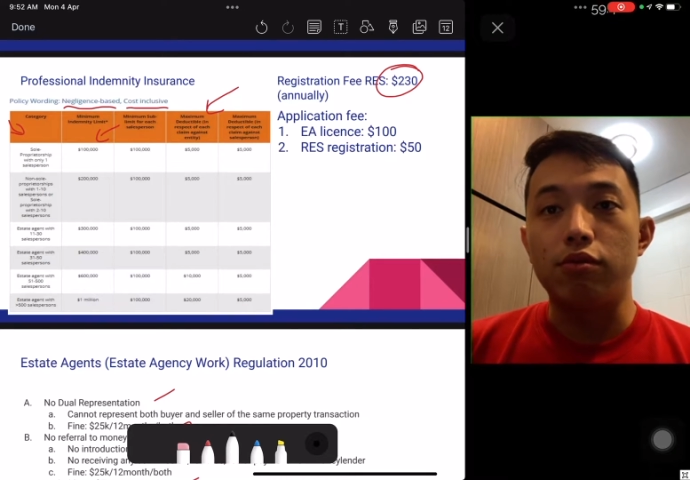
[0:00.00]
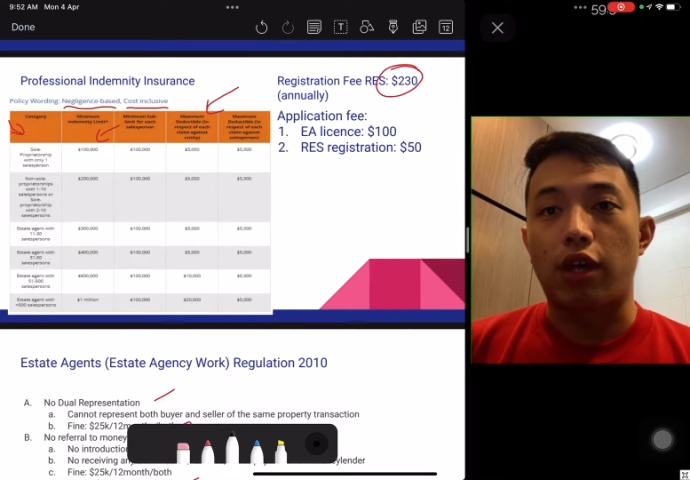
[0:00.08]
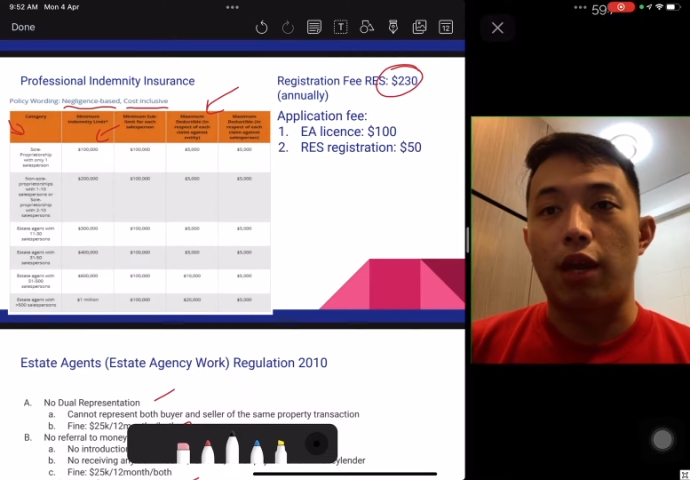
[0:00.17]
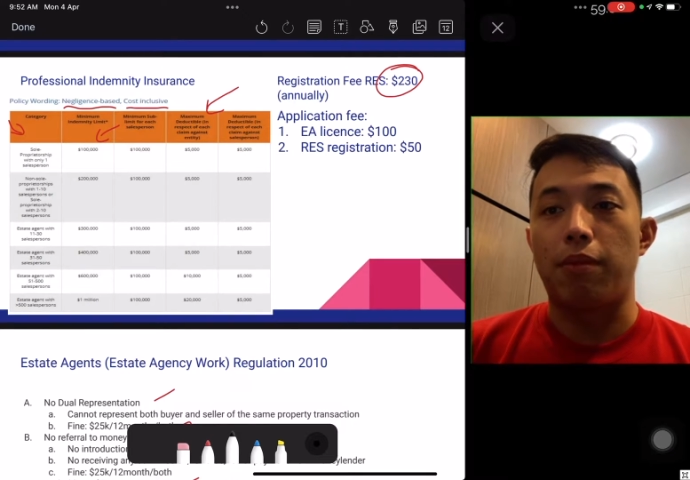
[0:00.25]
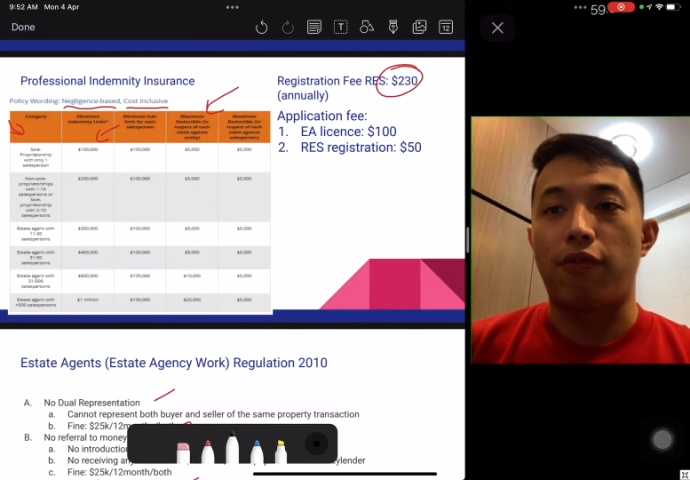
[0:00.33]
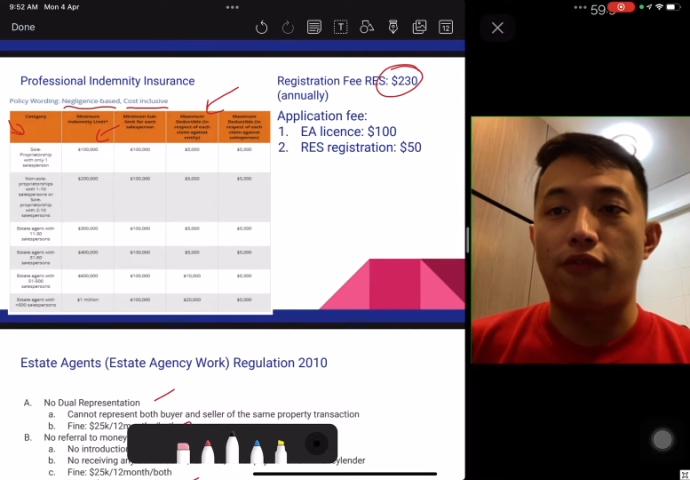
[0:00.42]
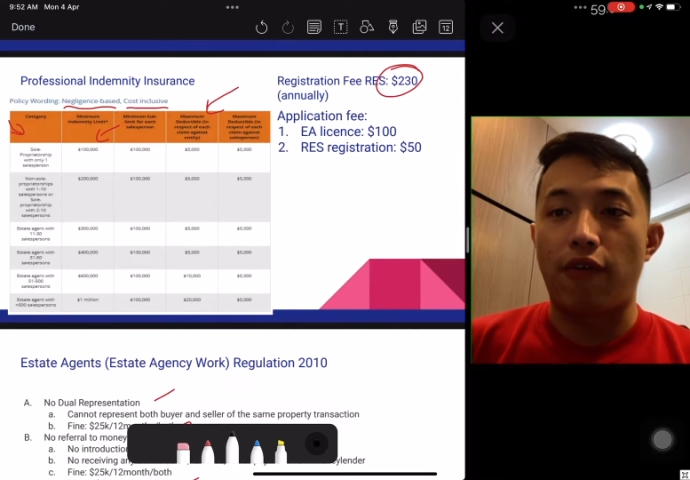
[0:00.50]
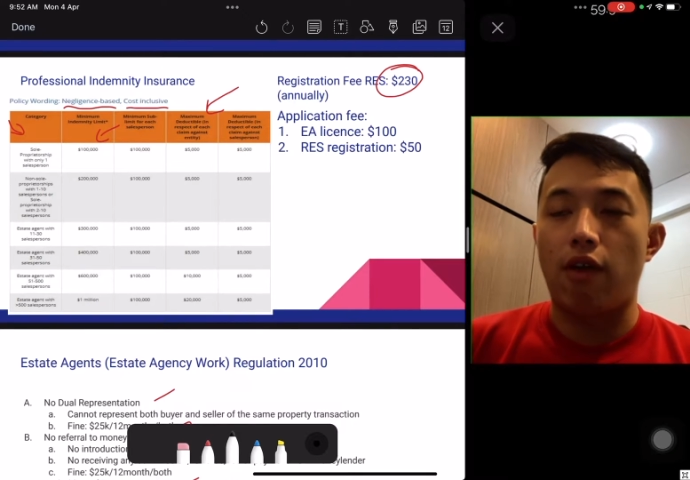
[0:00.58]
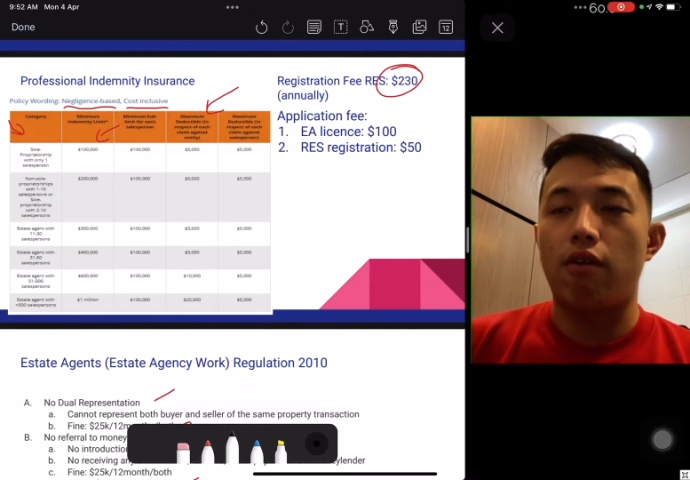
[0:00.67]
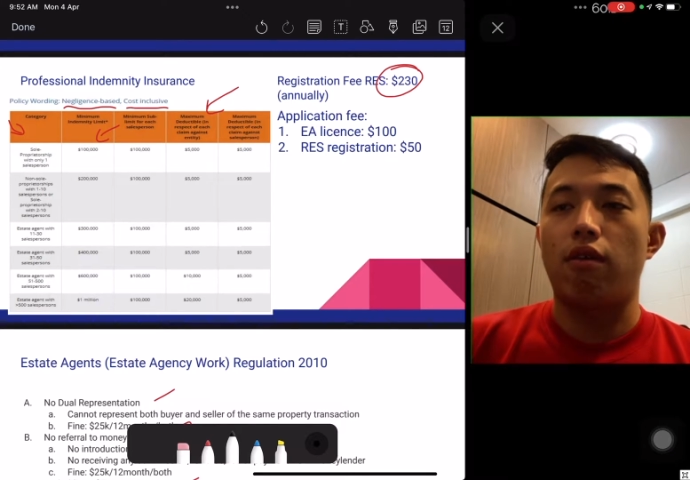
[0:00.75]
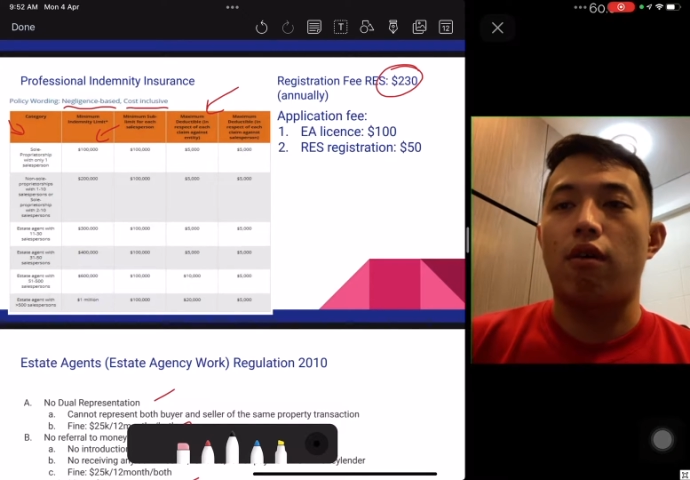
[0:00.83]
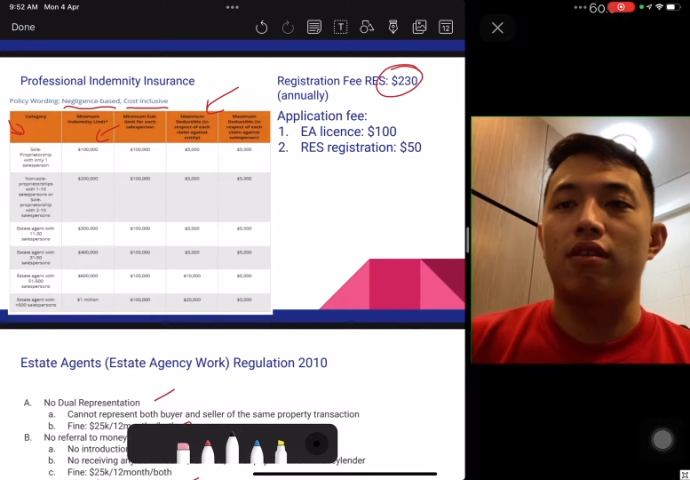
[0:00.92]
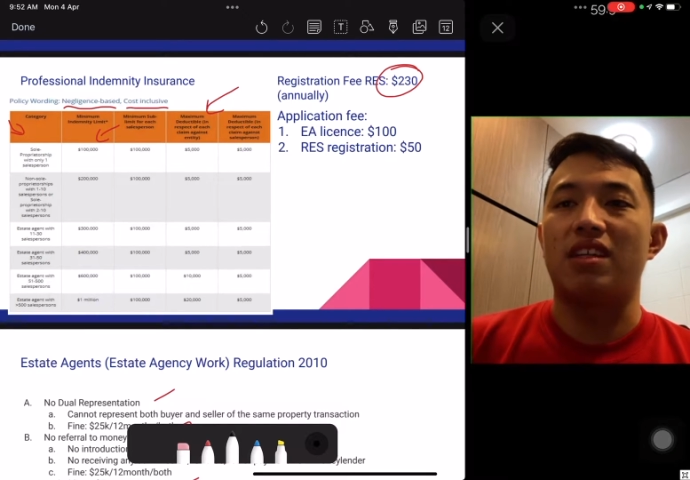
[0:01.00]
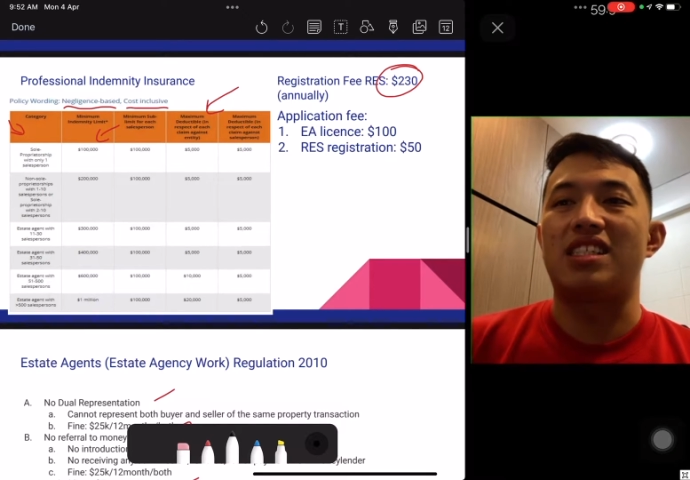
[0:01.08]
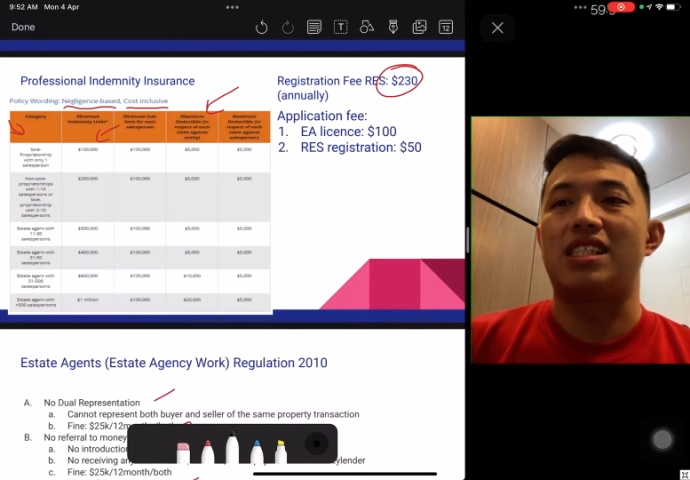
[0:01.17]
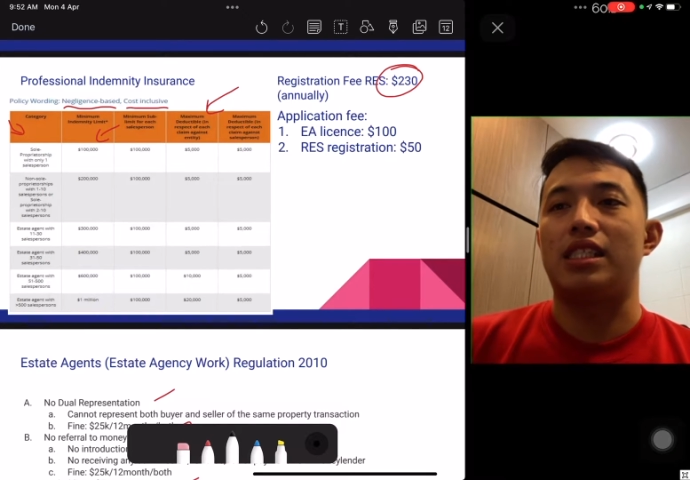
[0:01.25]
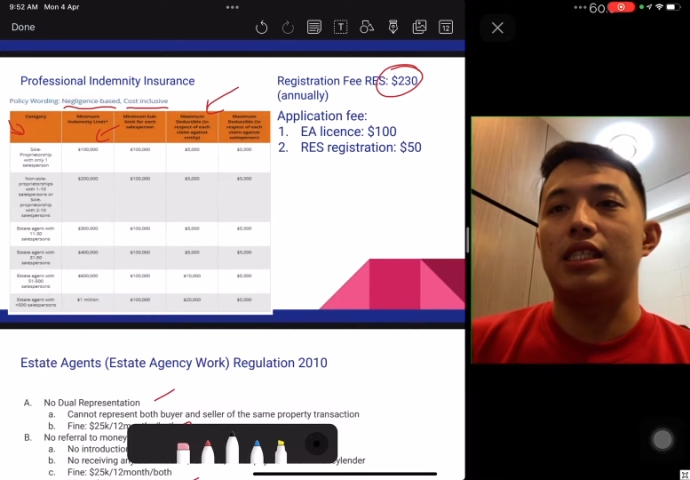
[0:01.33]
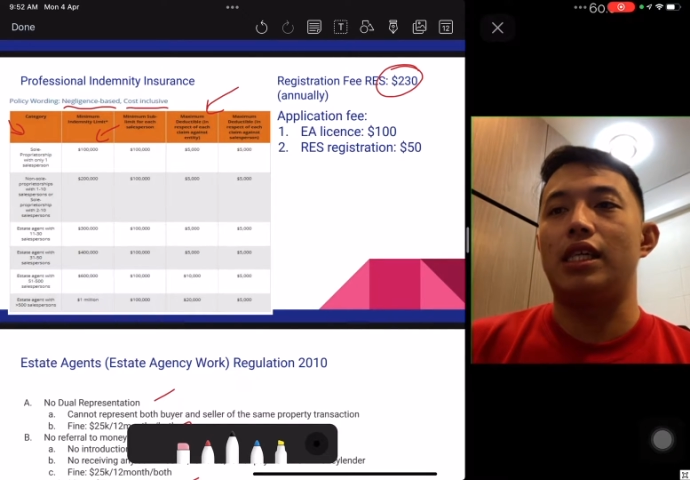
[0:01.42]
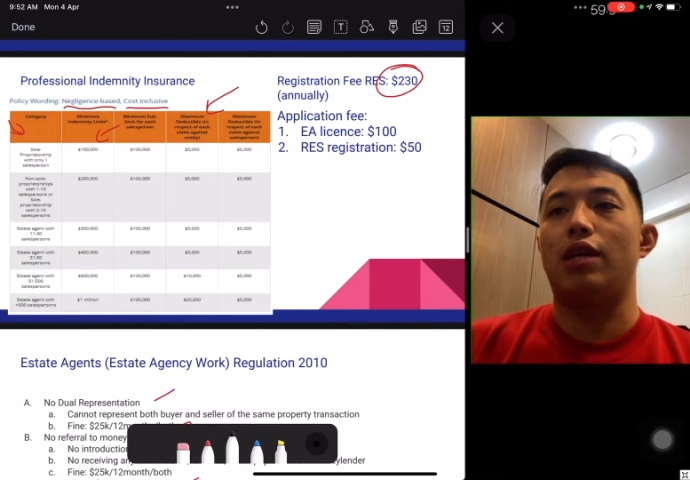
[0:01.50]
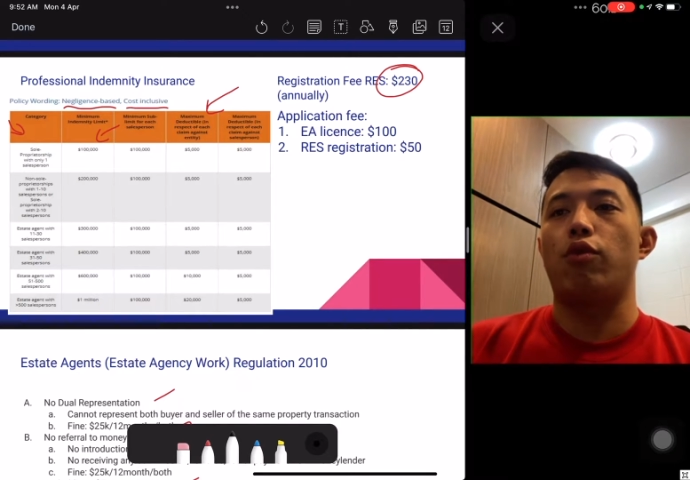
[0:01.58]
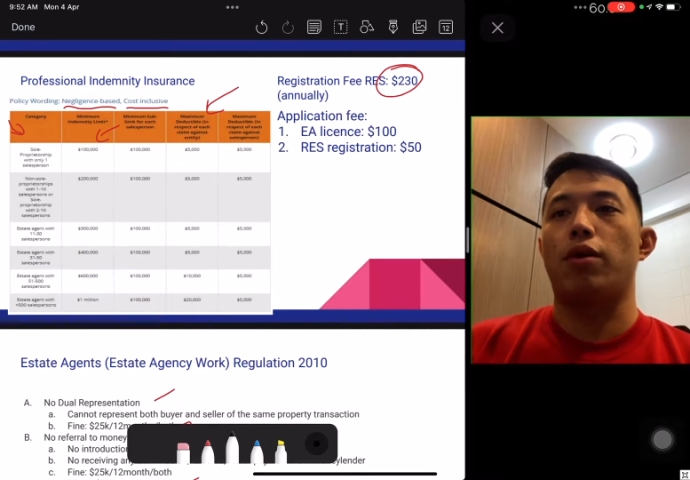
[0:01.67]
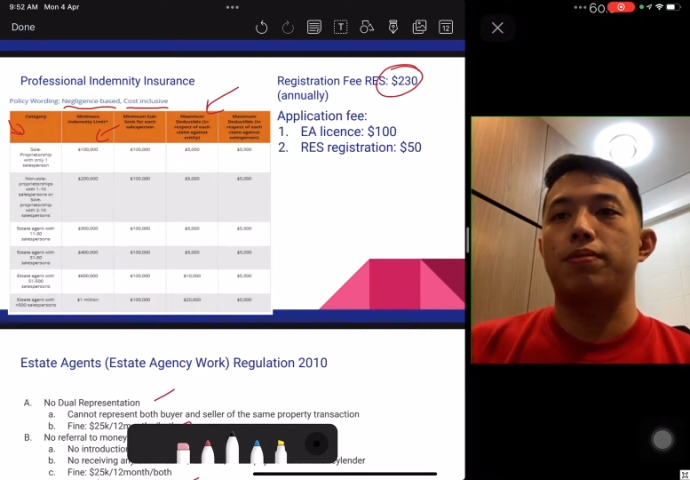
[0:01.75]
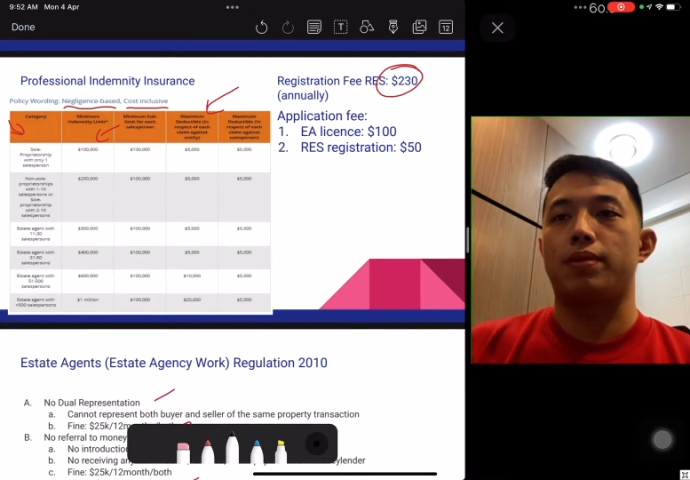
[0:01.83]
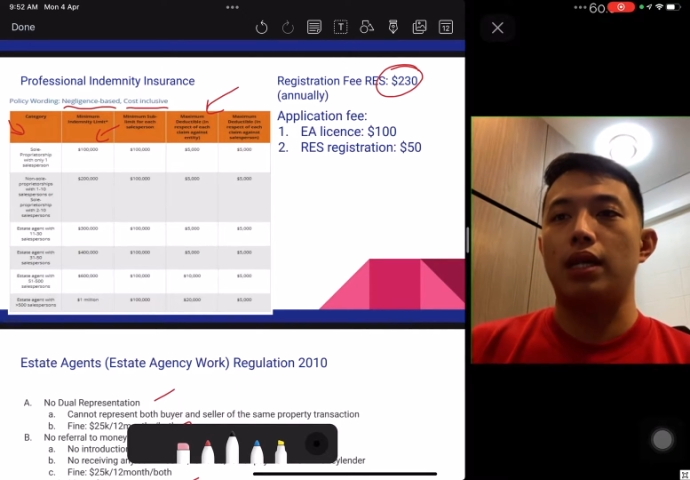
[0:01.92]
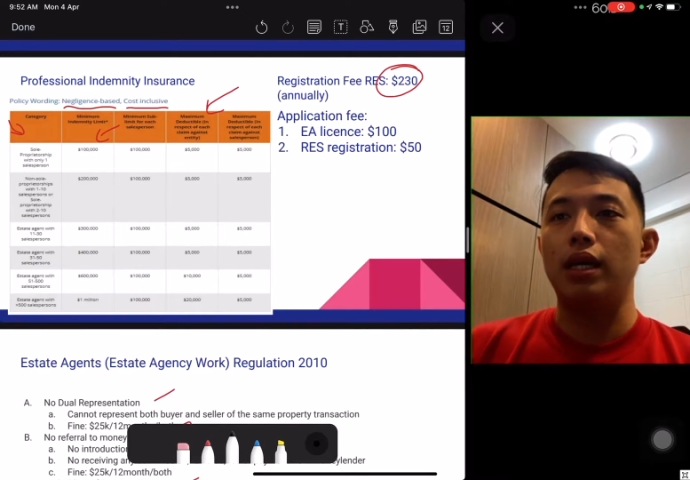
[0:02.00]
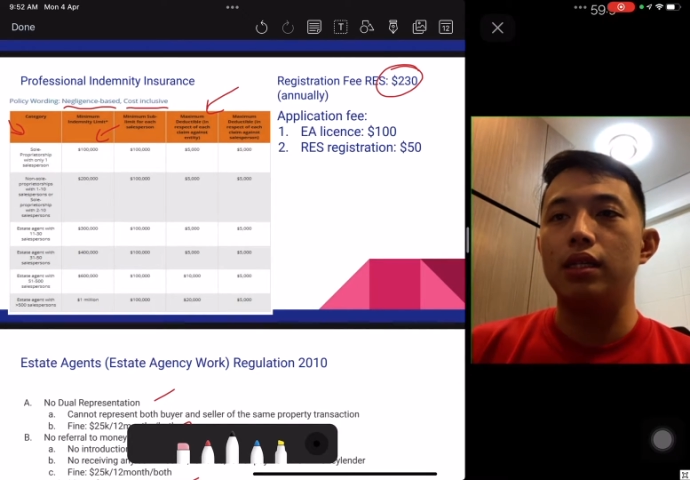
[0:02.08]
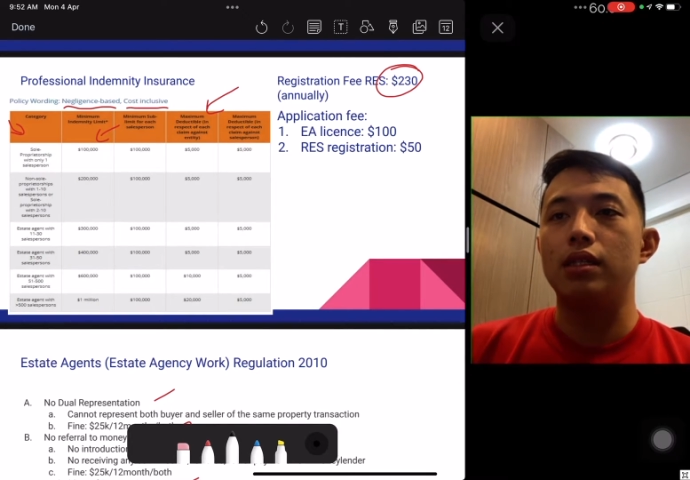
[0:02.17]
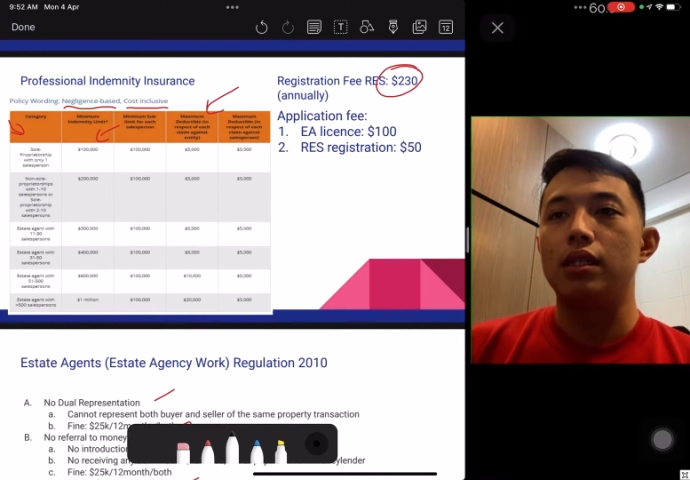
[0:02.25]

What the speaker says: can be found on the CA website.